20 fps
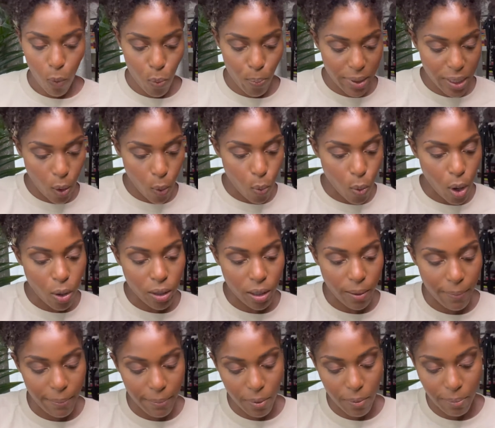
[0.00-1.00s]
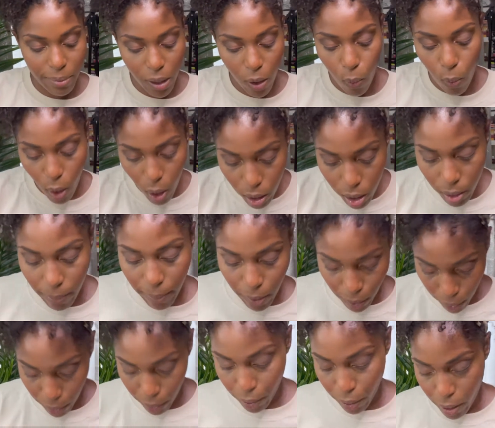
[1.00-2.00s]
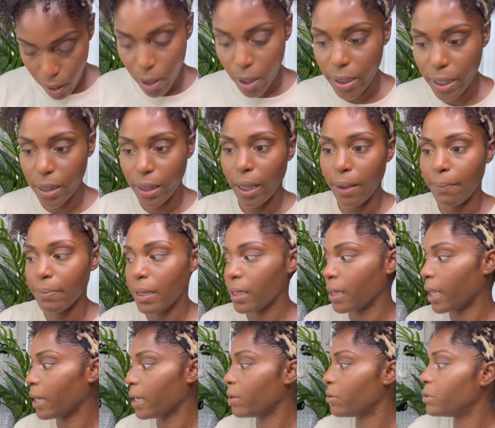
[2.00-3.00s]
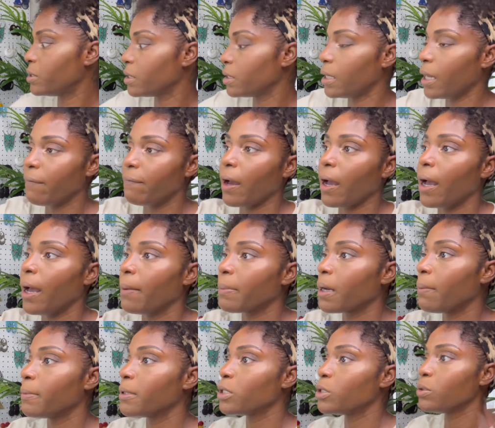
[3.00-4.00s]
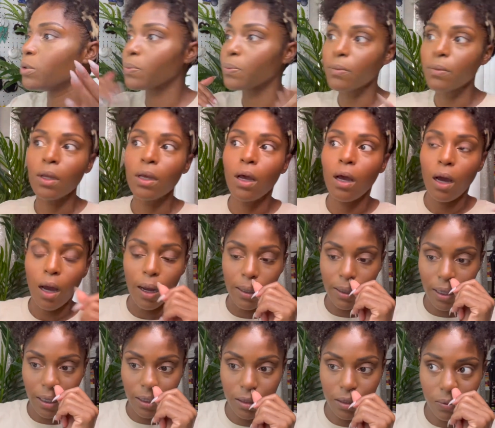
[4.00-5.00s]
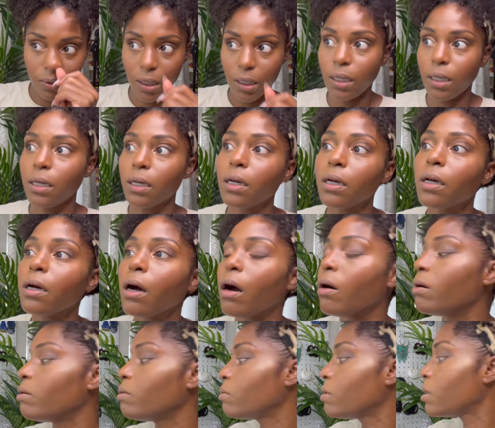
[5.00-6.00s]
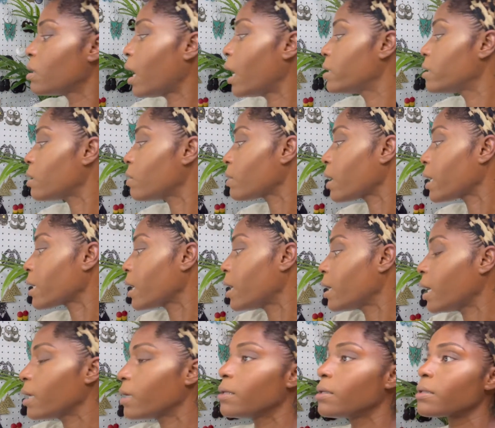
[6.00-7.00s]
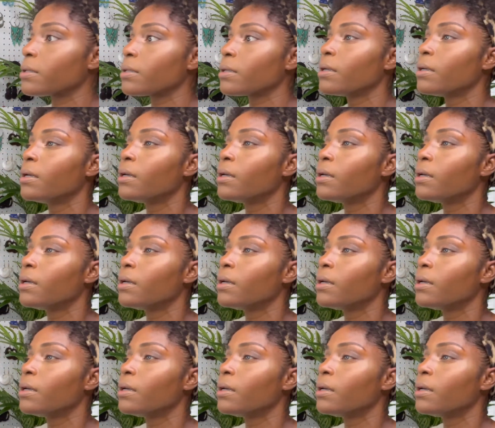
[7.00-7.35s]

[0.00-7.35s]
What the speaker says: You're welcome. You're welcome. Get that energy and that vibe coming to you. All right, guys. So then, I don't like how this looks.